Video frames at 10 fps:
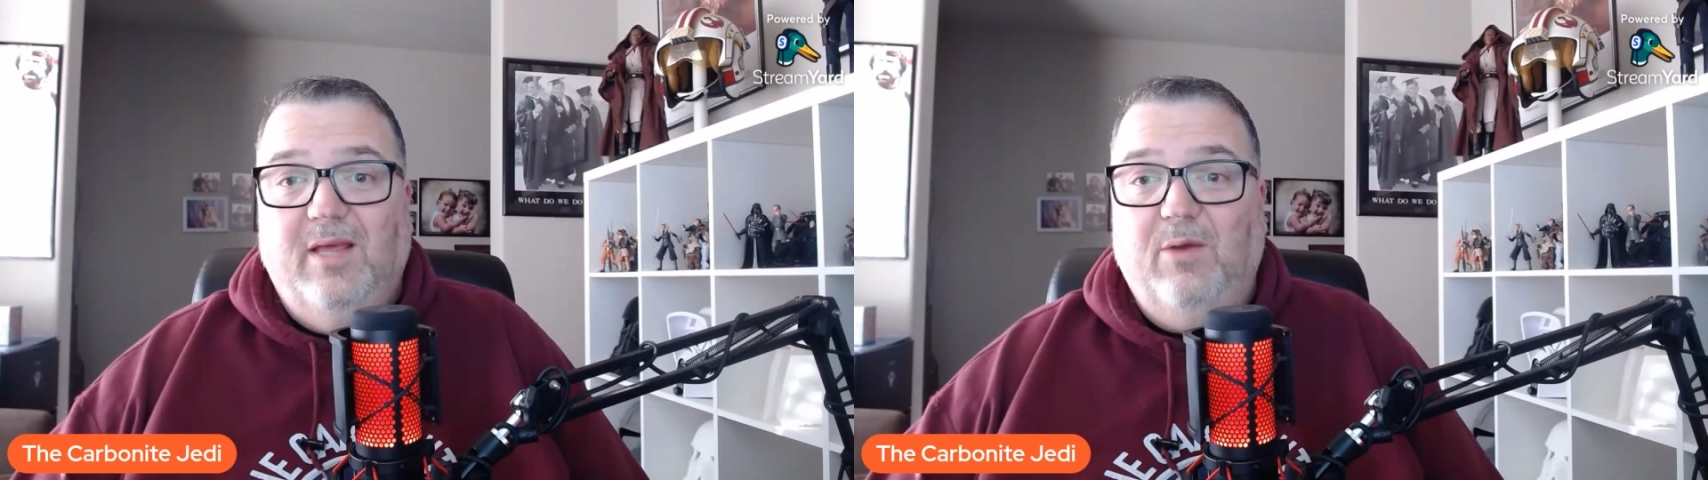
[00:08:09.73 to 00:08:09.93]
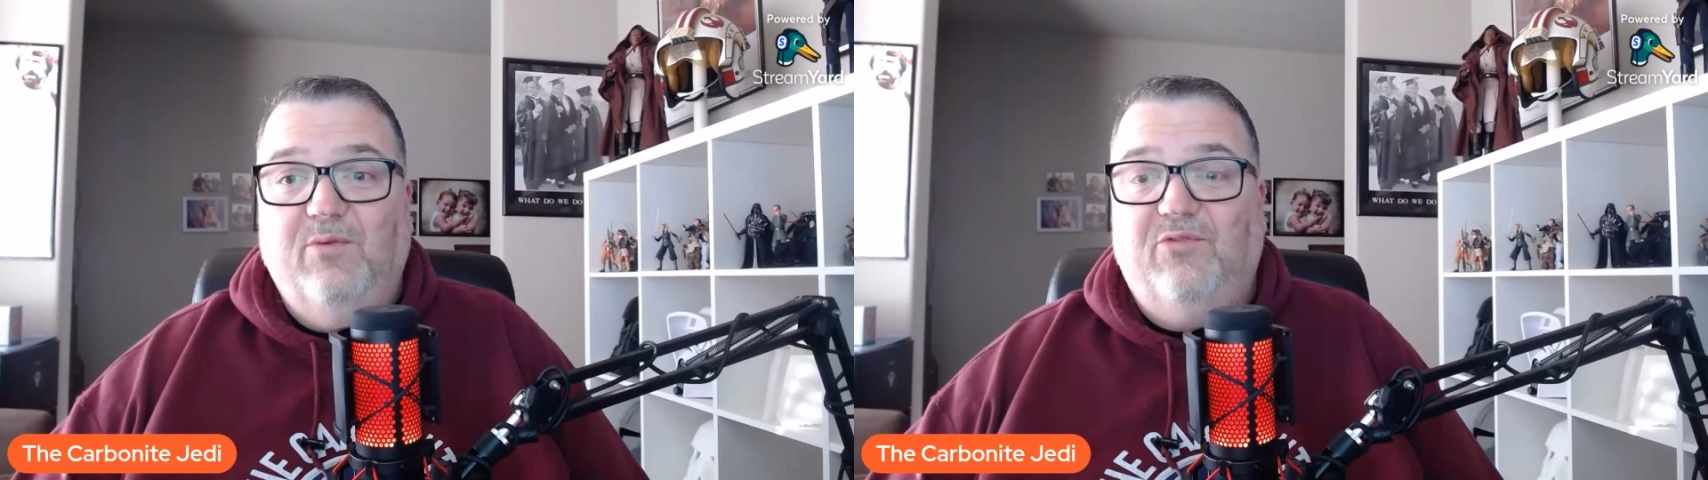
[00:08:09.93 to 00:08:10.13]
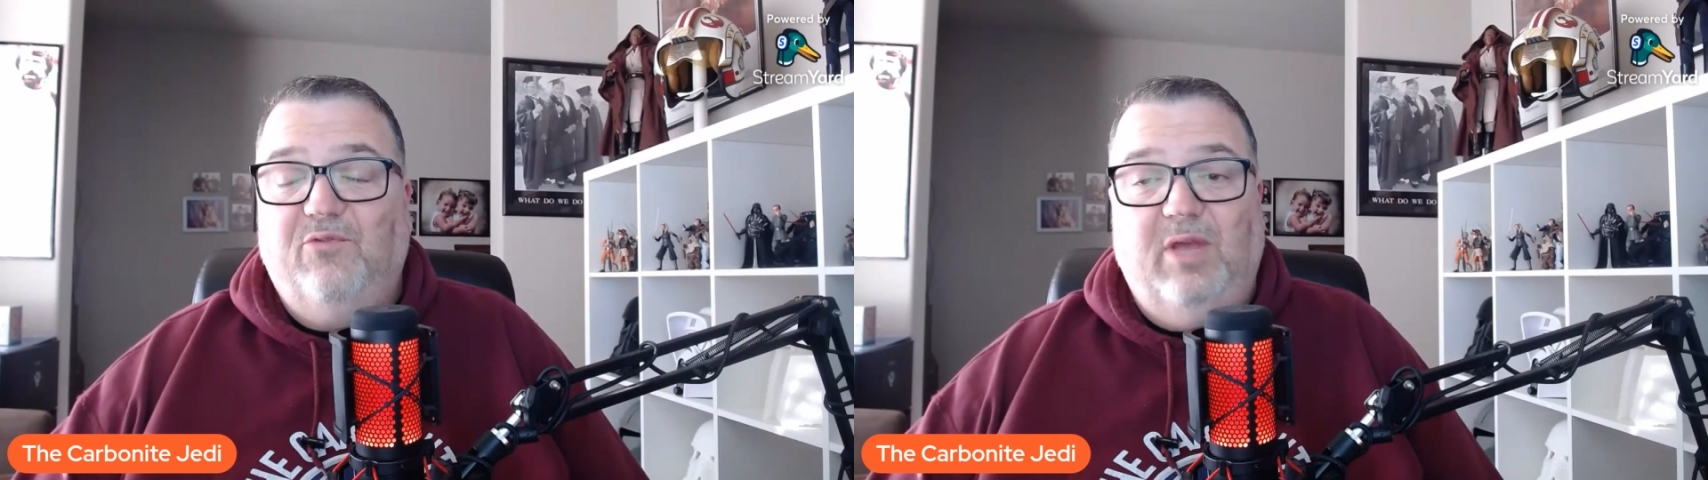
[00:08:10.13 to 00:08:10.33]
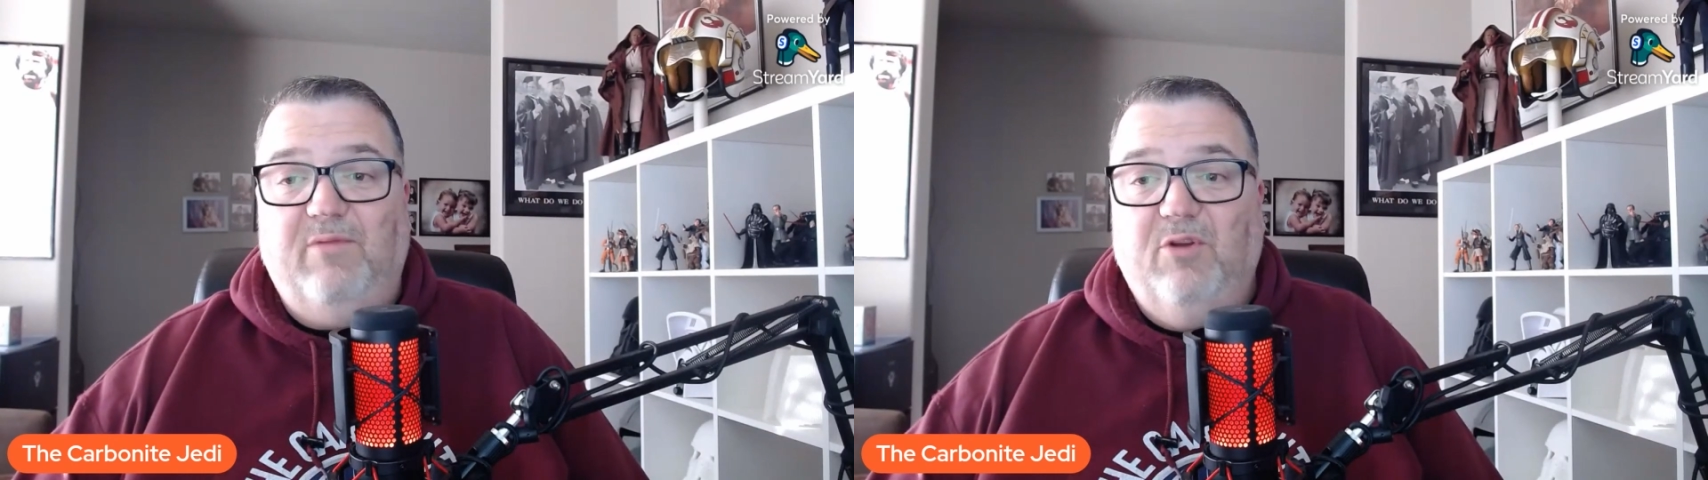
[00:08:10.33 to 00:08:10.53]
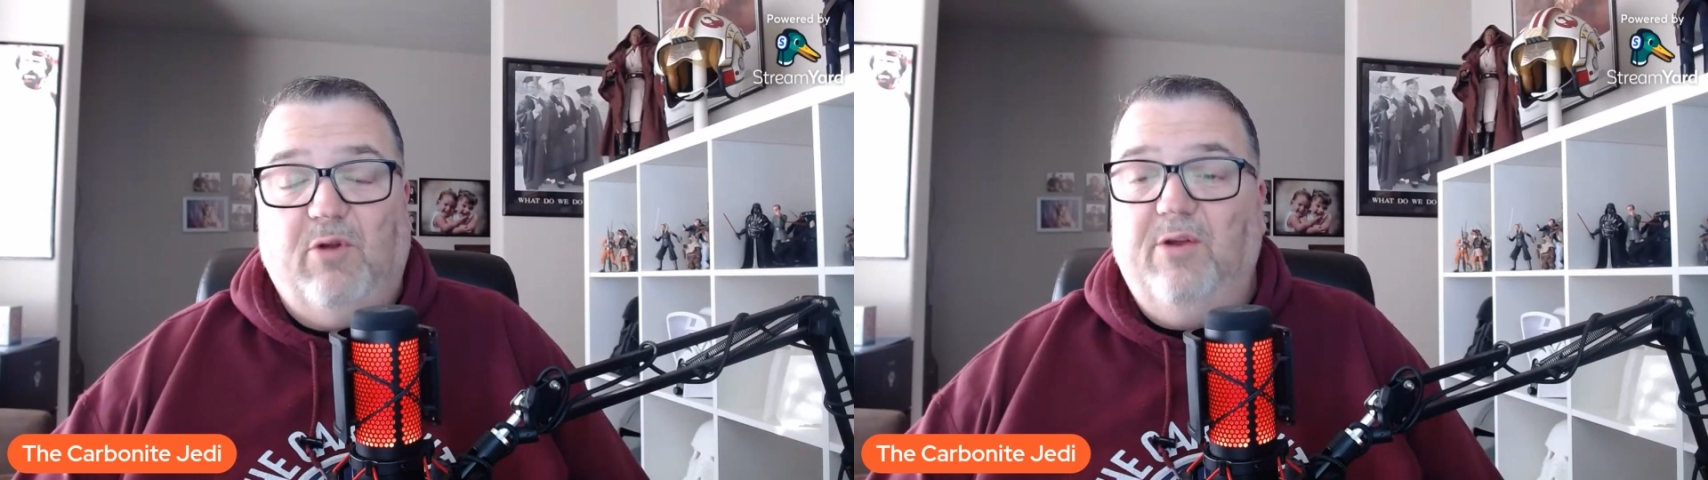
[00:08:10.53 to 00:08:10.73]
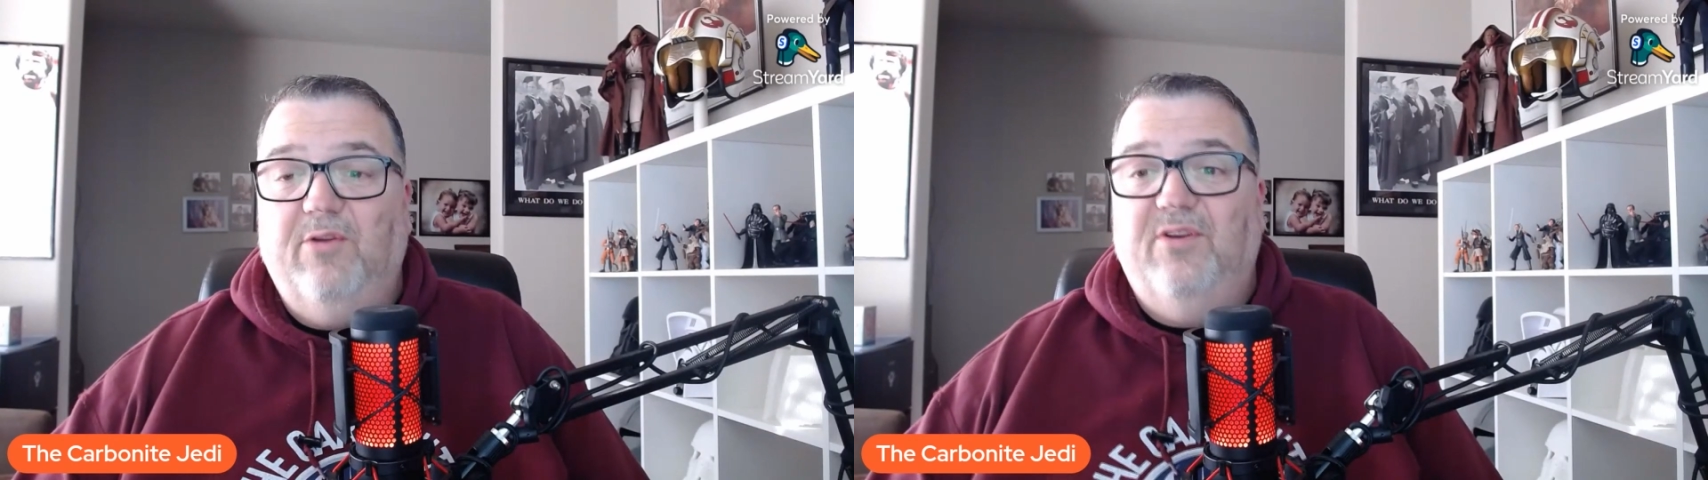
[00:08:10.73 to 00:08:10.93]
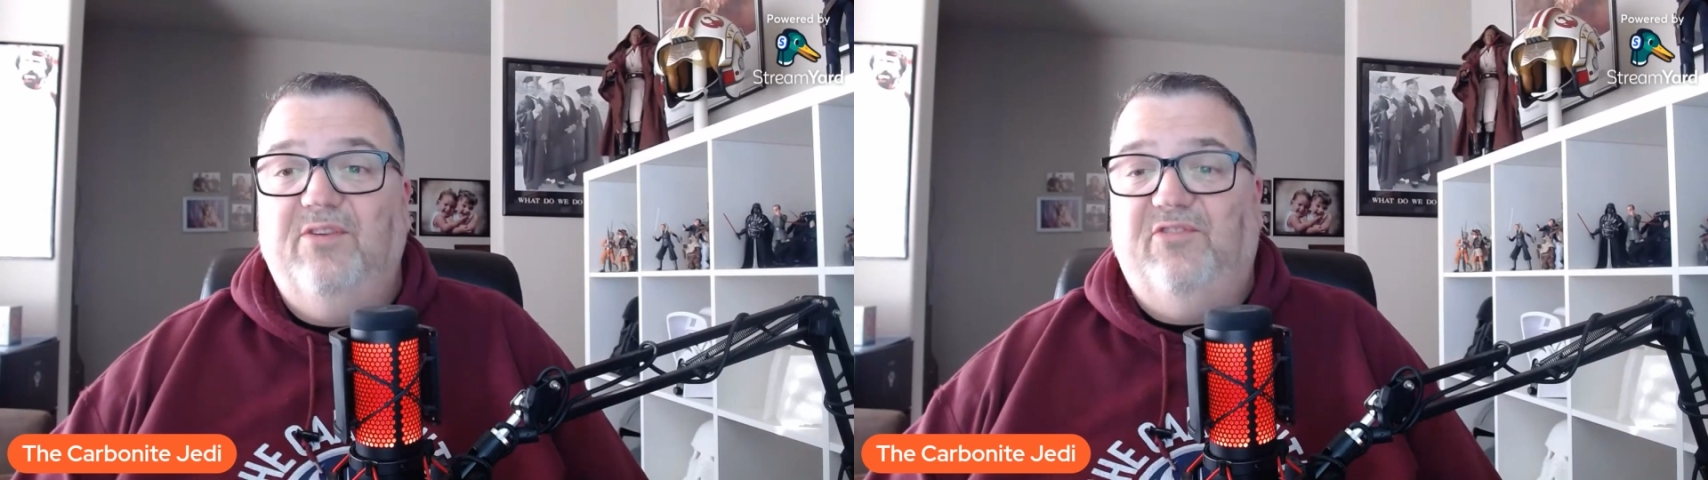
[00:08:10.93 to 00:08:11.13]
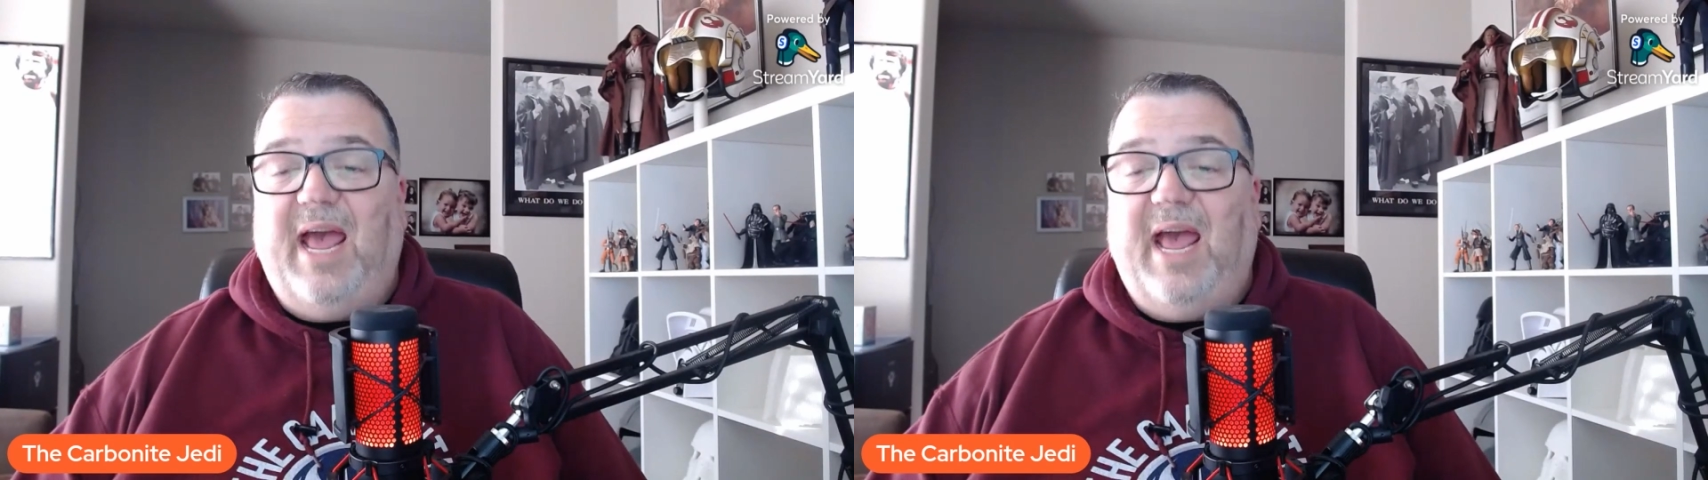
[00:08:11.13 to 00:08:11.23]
He was even greater than his